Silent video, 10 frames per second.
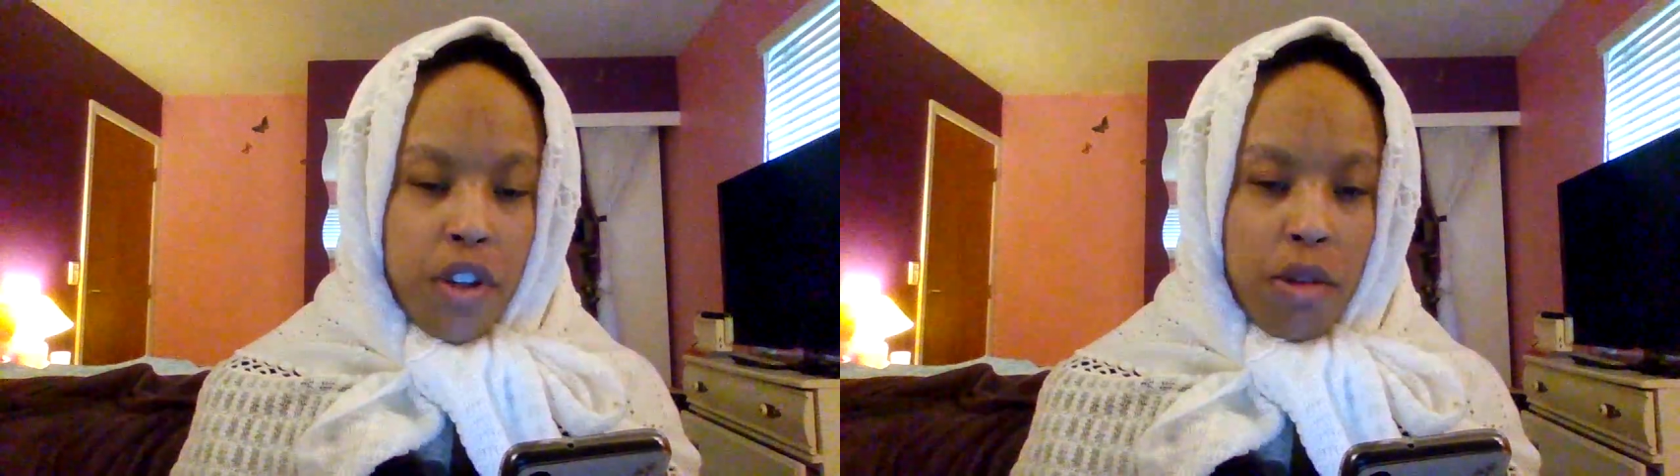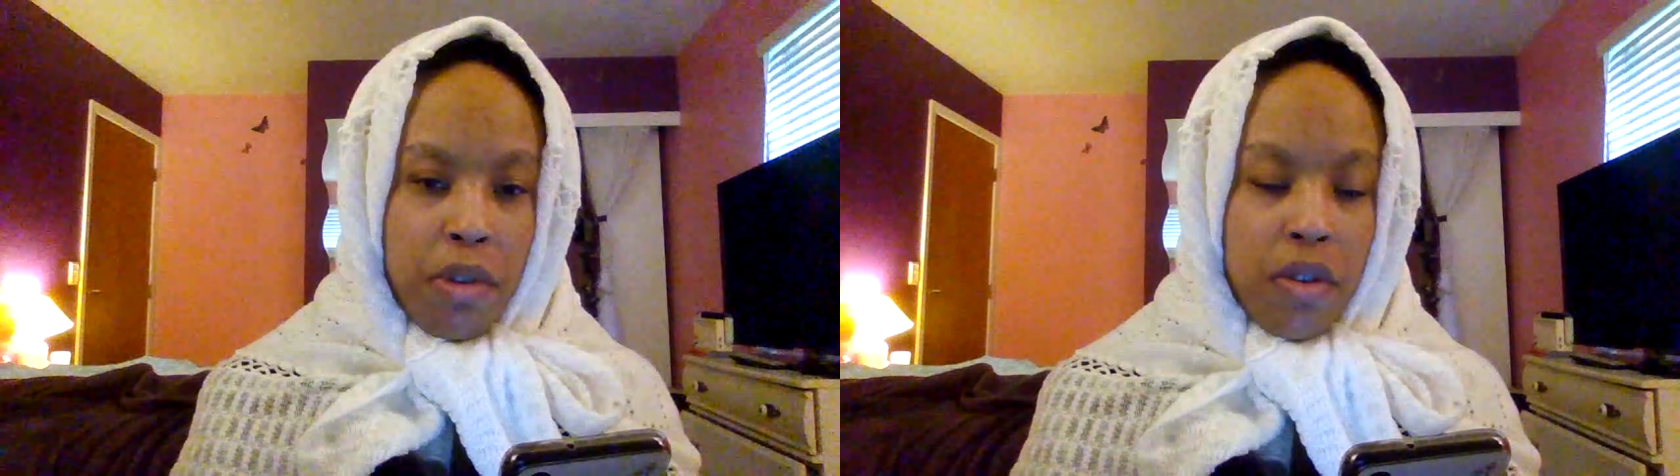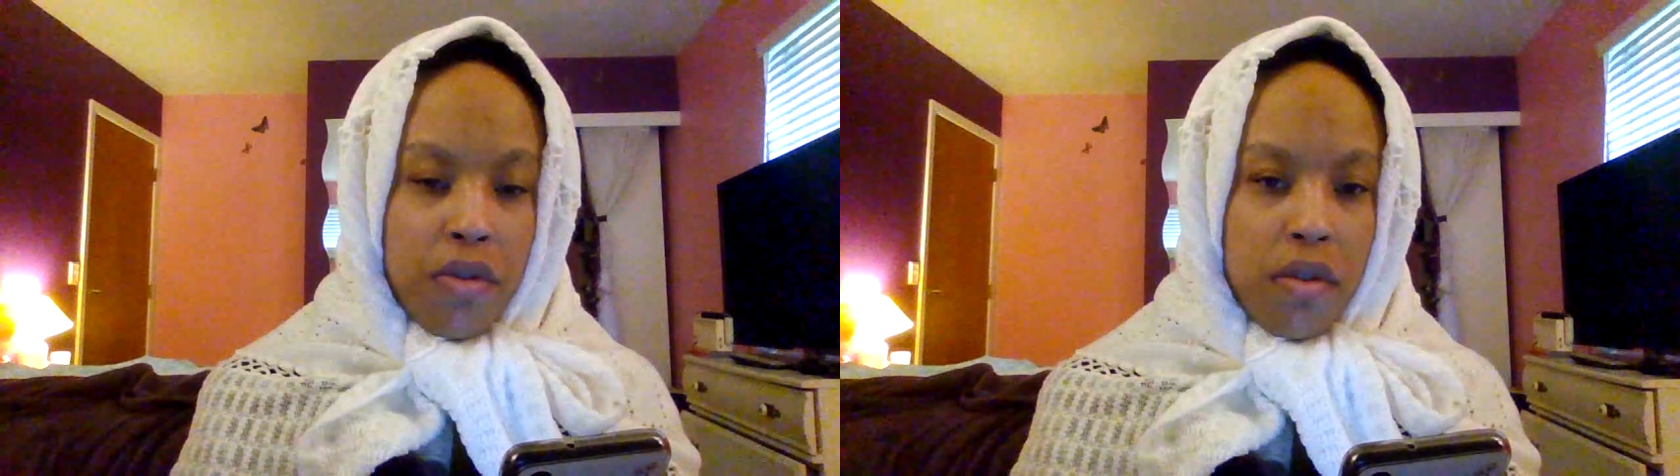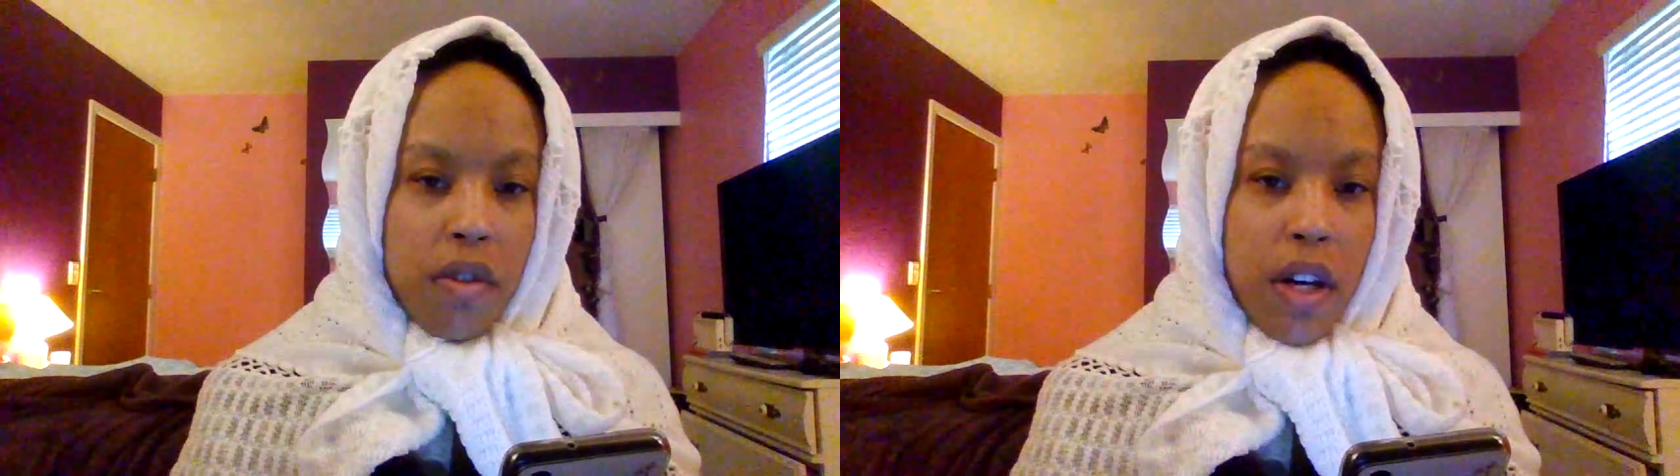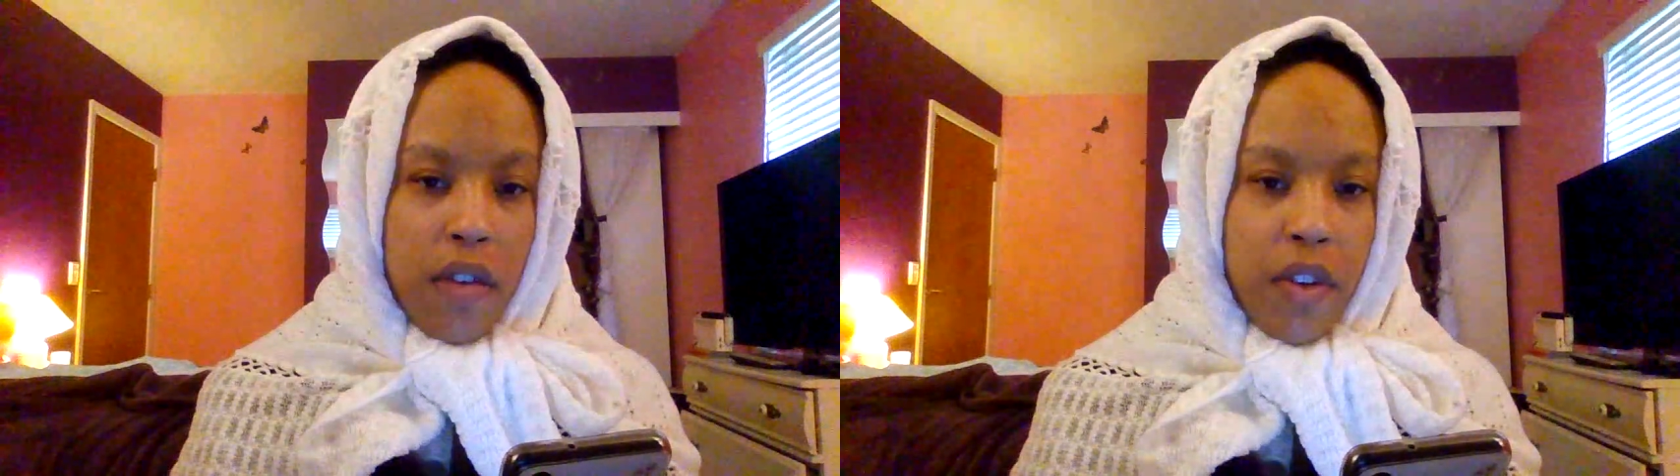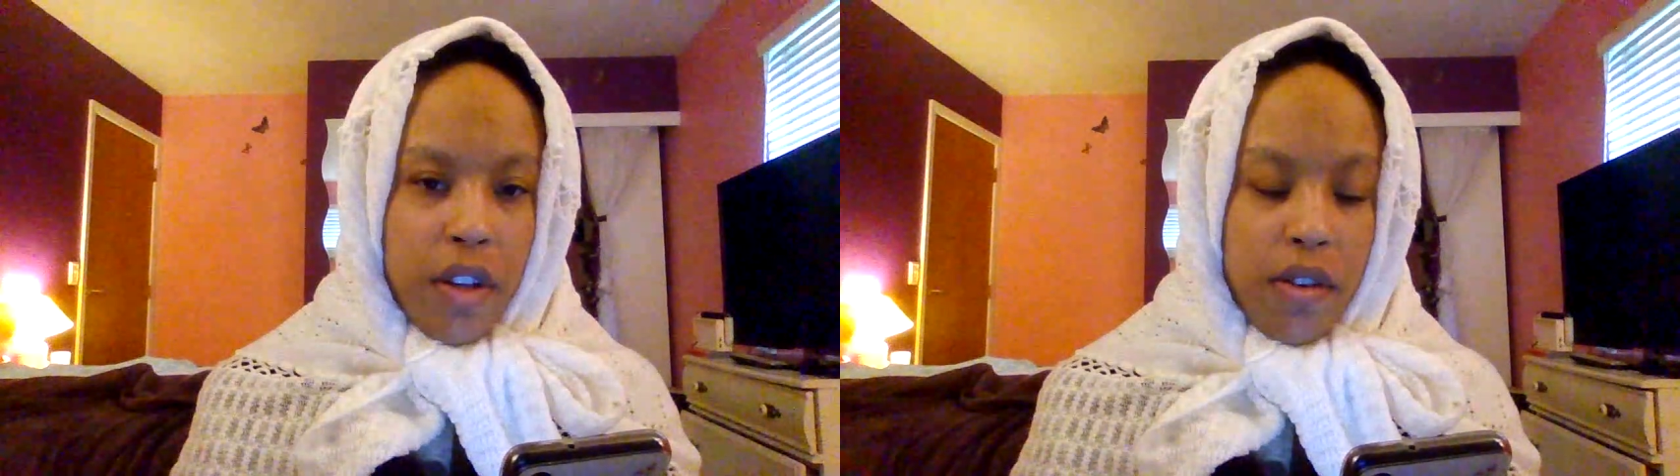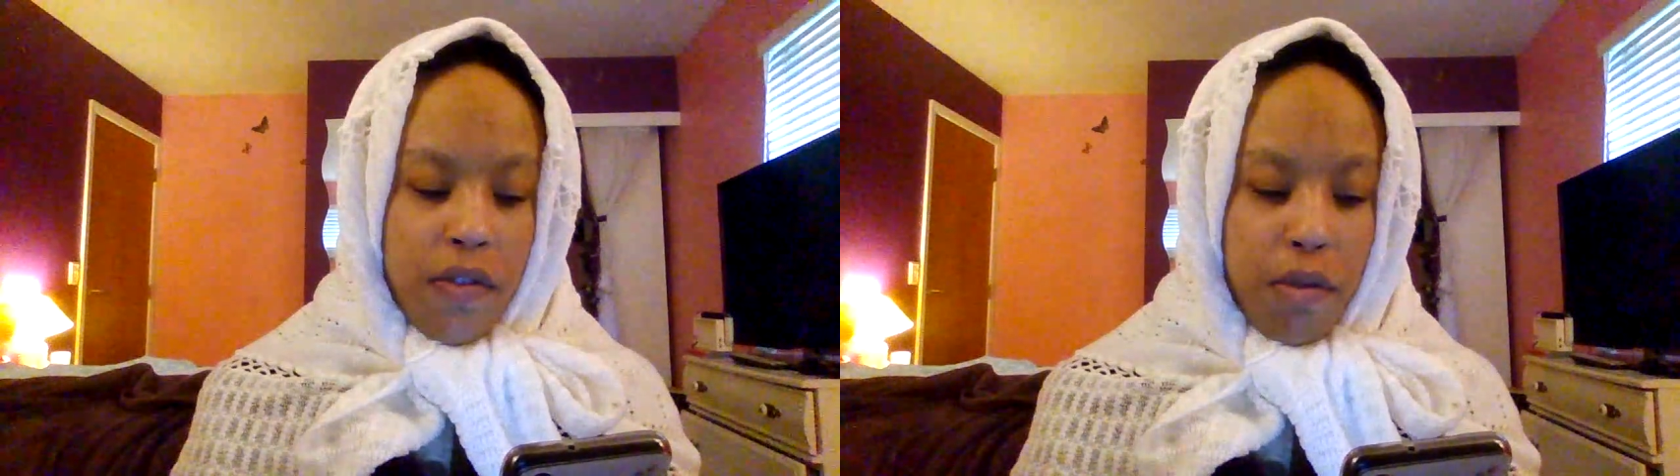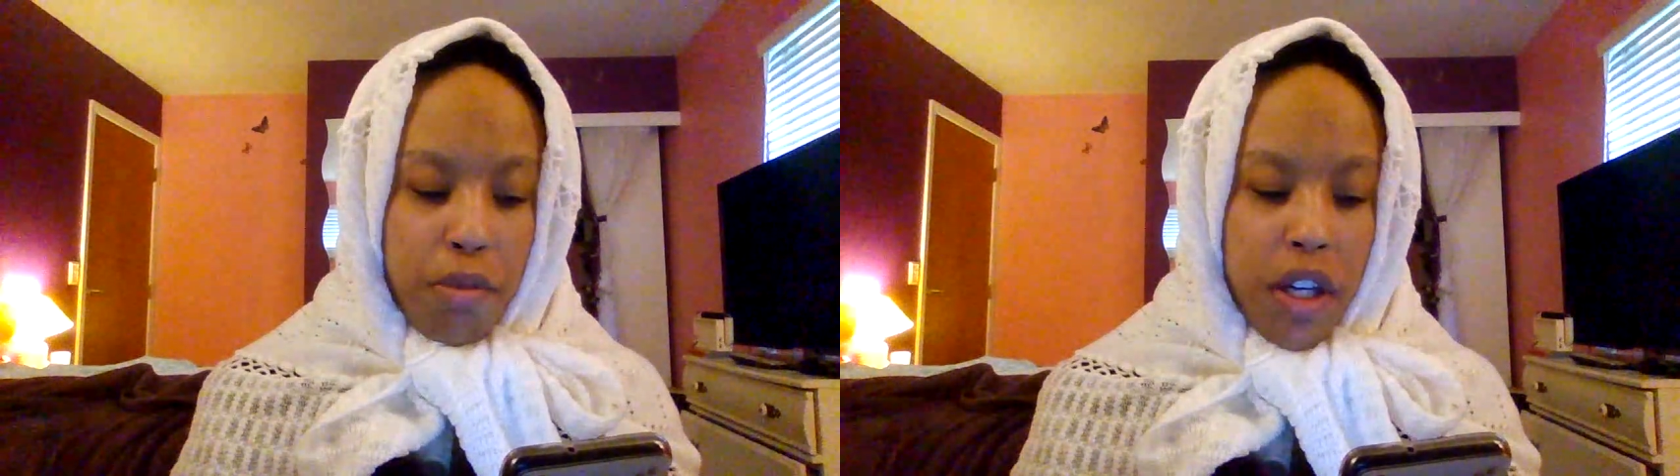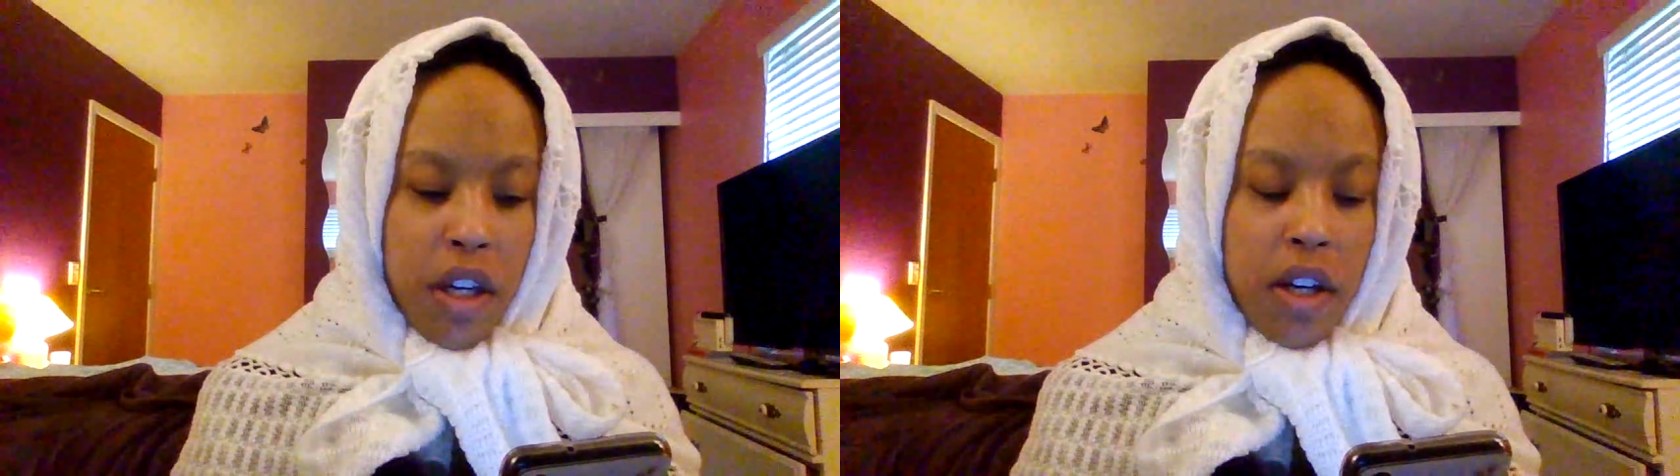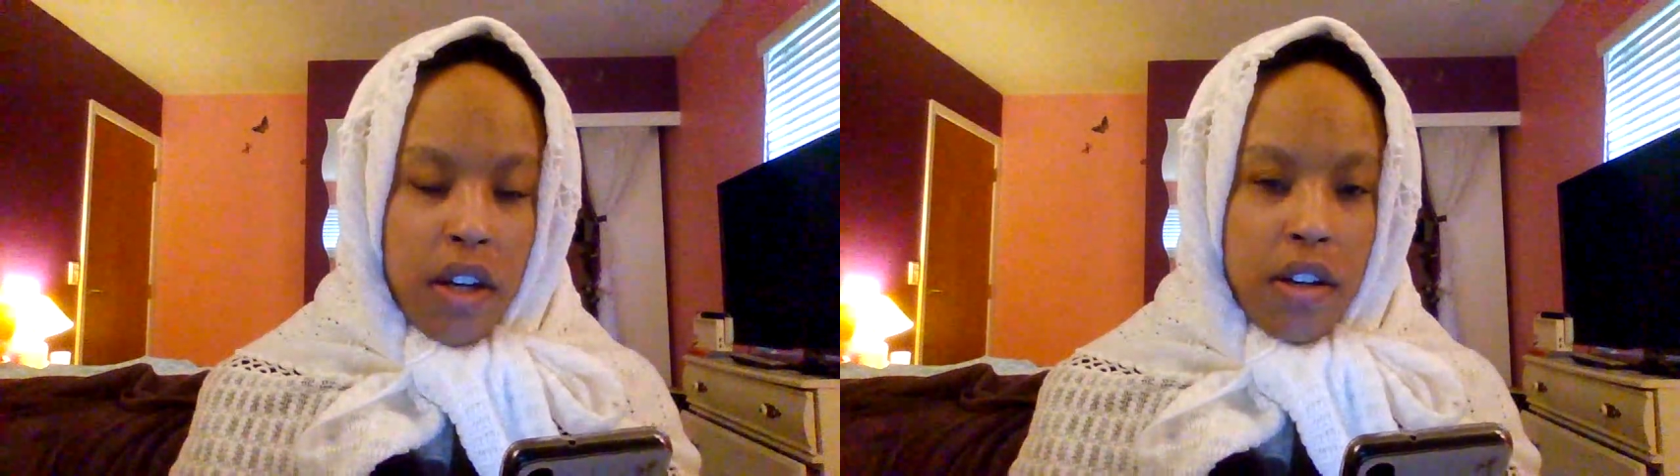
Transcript: Yomi no Tsugai videos from me,